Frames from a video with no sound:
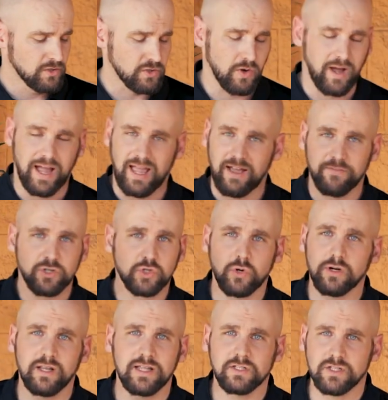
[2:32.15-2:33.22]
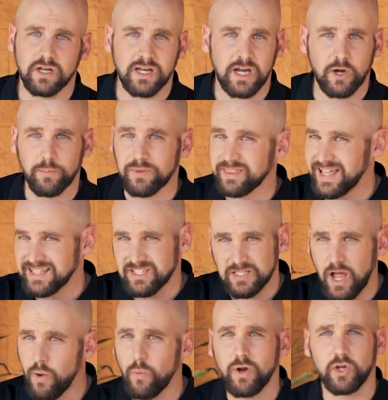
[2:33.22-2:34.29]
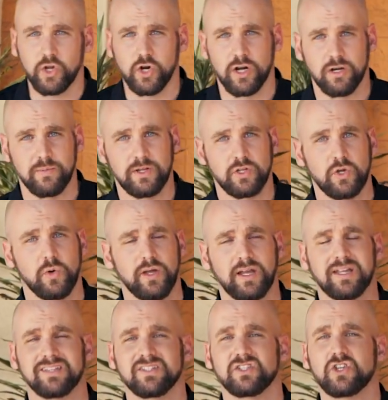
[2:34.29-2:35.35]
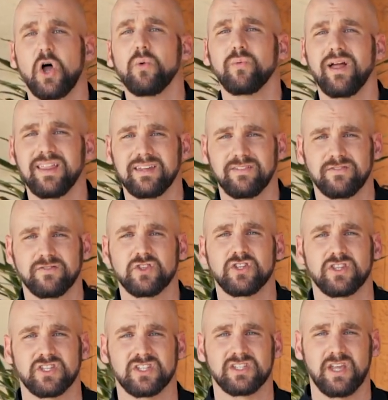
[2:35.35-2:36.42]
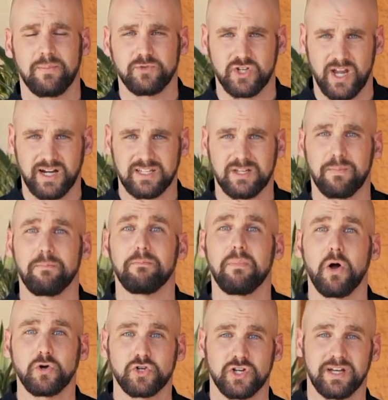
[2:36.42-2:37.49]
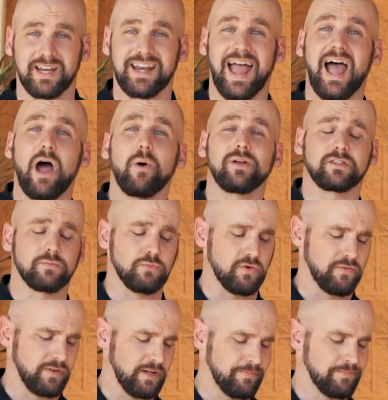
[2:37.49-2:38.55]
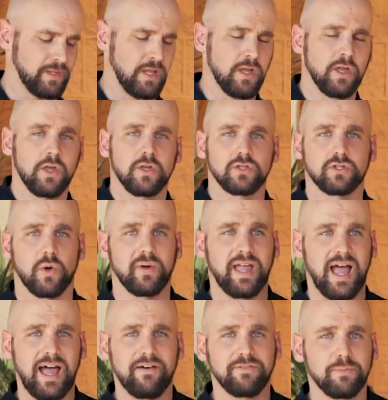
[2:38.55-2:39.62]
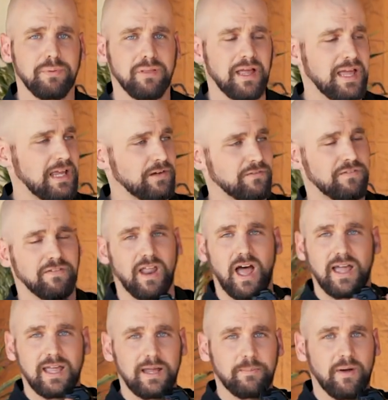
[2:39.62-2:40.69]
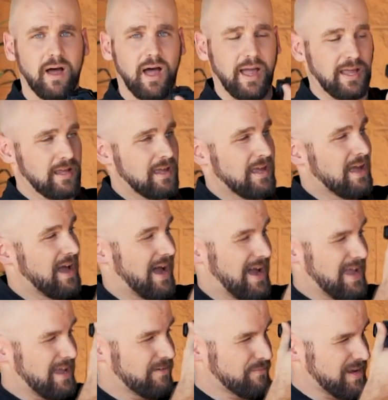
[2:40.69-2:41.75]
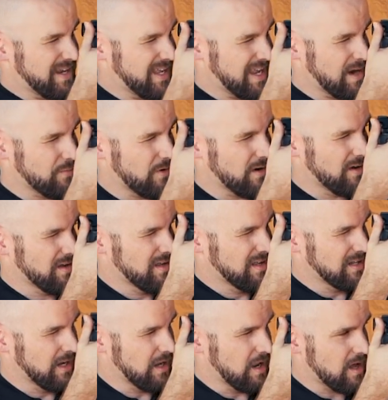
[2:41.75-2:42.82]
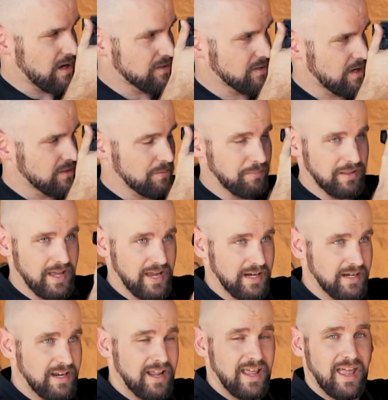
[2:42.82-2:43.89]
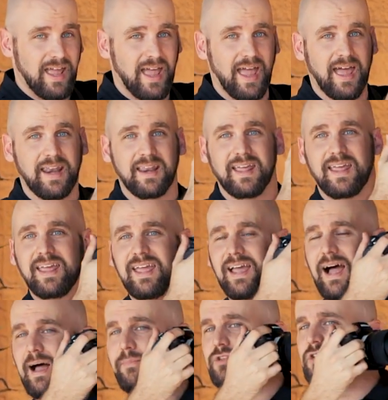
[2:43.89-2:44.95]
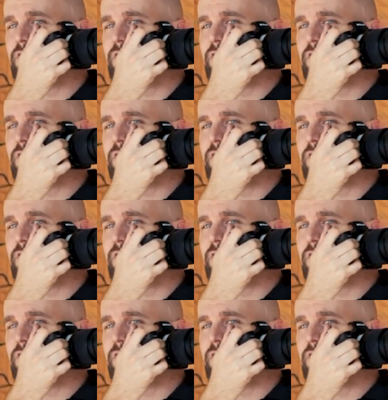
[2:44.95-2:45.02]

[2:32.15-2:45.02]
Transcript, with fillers: So I have a short lens on here, but that's not what you're gonna be doing because it's all relative to the subject motion and how it's moving. So we have the plane flying by. I have my camera locked on the plane. And I'm